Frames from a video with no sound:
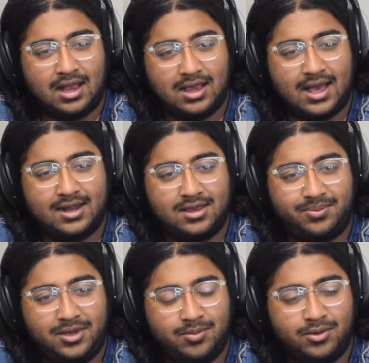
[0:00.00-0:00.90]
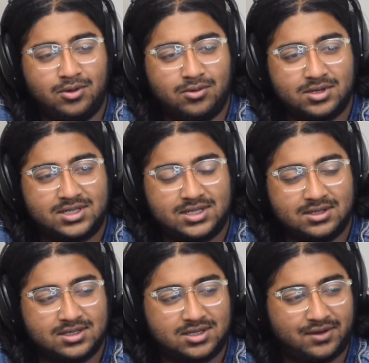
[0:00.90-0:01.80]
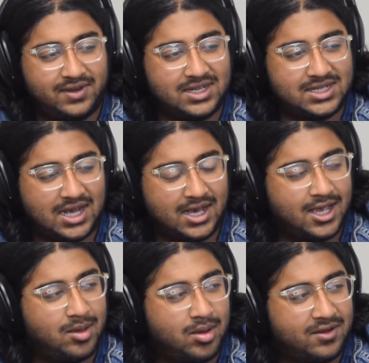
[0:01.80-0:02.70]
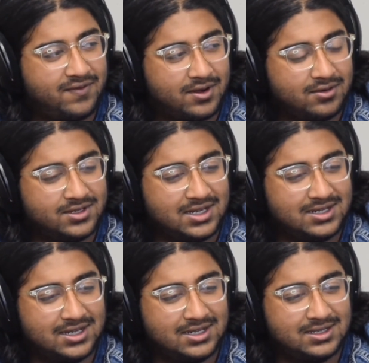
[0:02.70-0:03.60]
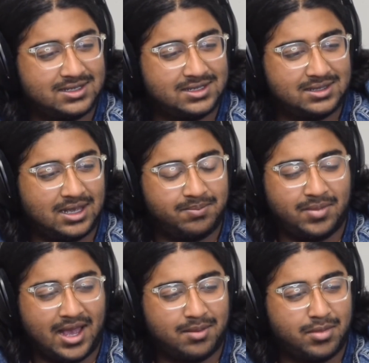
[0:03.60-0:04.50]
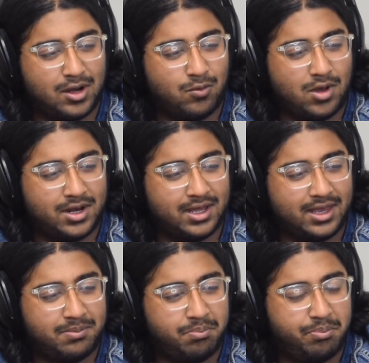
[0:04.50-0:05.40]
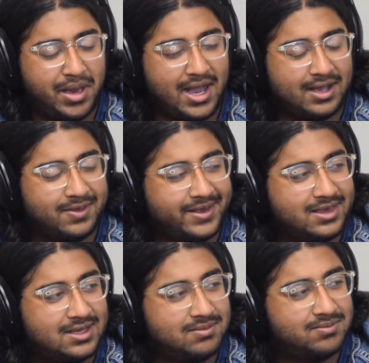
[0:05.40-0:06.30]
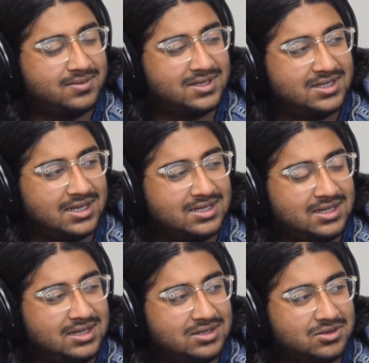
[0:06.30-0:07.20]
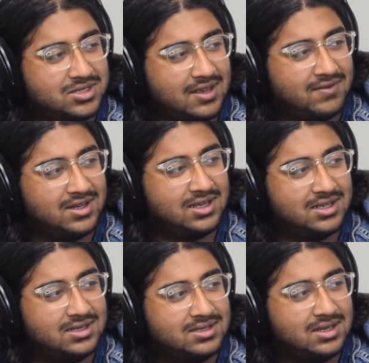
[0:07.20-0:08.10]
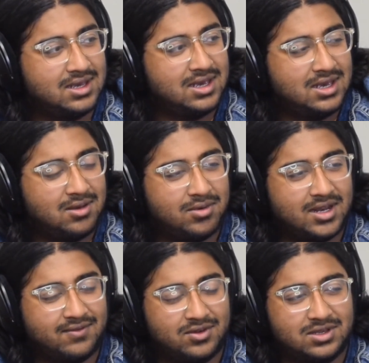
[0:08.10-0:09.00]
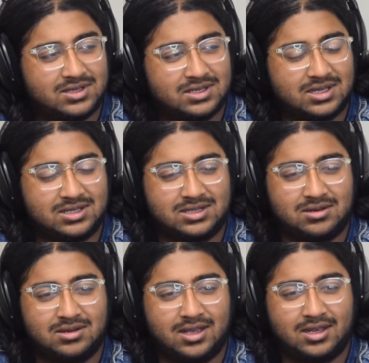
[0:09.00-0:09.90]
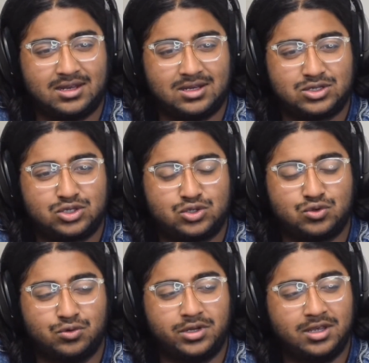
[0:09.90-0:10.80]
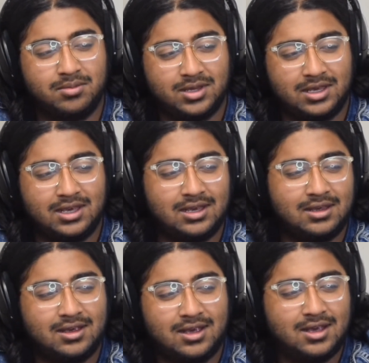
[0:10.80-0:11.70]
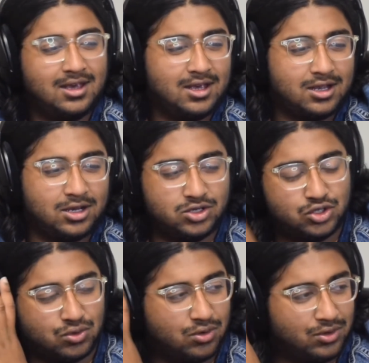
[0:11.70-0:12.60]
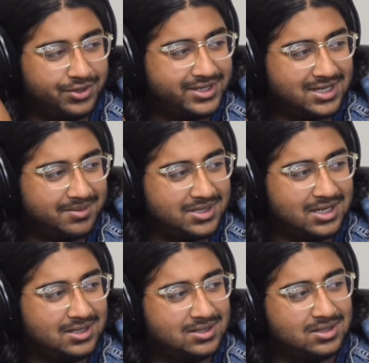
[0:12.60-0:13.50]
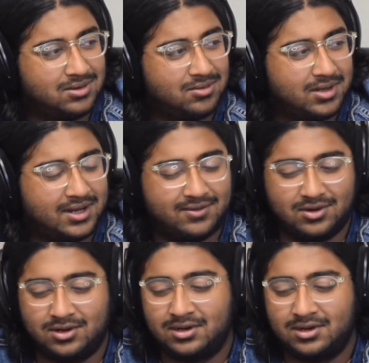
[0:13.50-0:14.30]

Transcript: lot of the people who are still serving time on a federal sentence, they had marijuana like back in like the 60s or 70s, whenever this is considered like an extremely controlled substance or whatever.